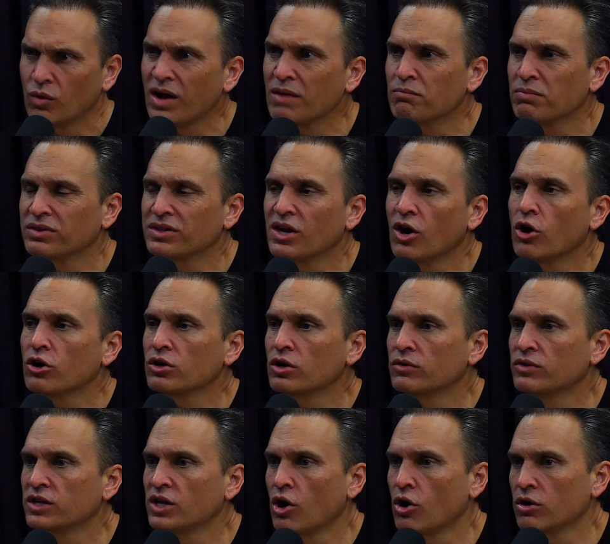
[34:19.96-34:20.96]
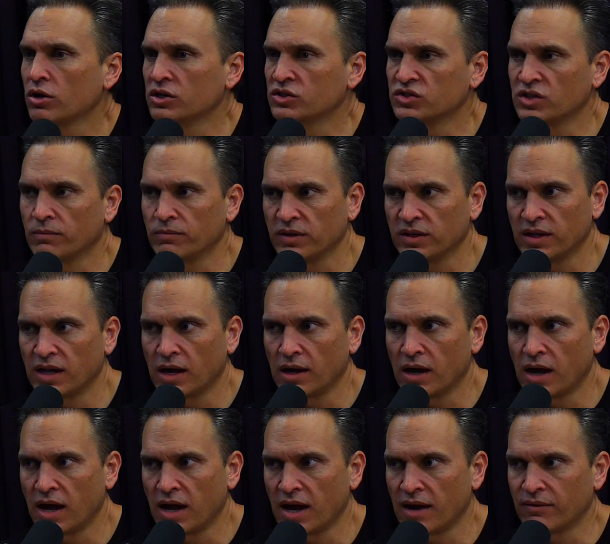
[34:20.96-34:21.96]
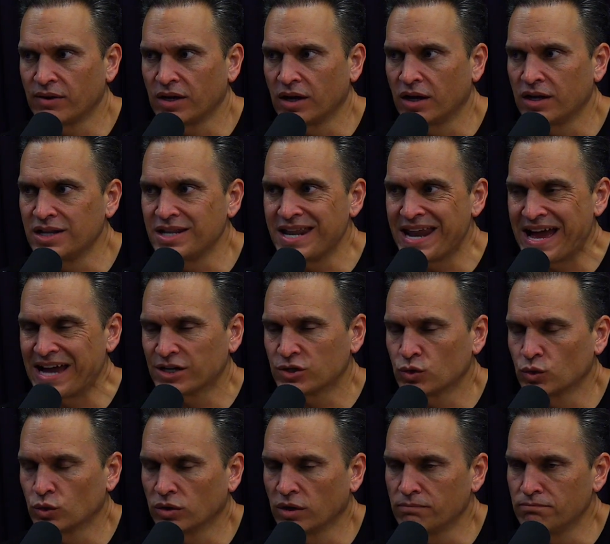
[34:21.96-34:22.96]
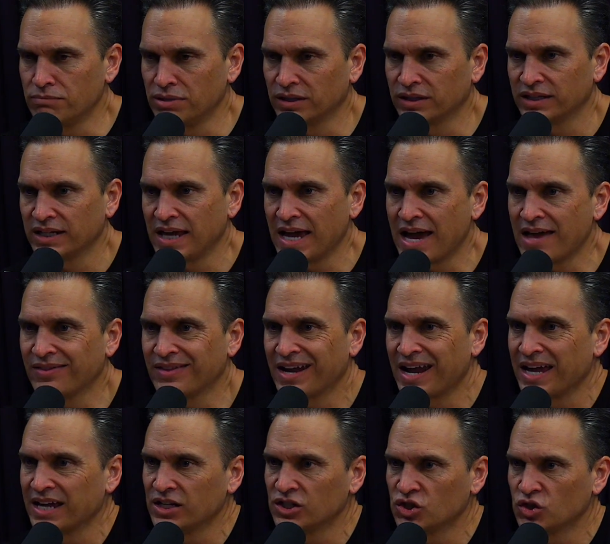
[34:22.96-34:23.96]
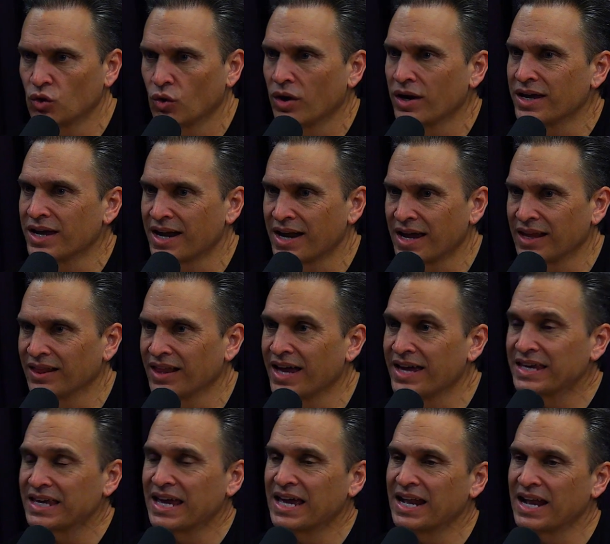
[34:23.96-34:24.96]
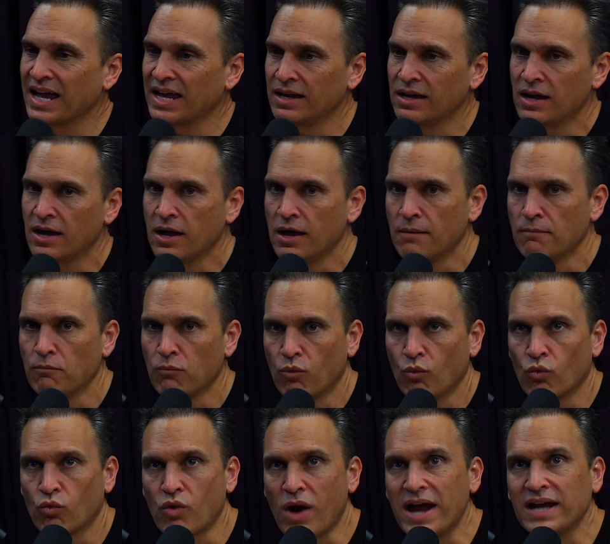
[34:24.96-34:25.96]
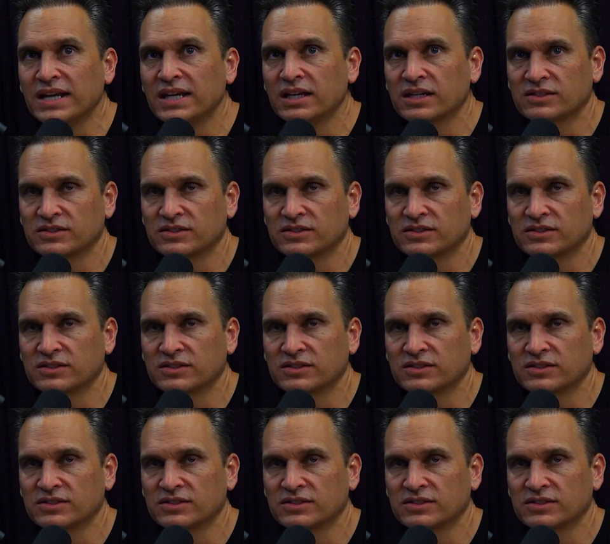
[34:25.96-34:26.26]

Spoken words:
Right, but the art is something that I have a natural ability at that I enjoy and I like, and writing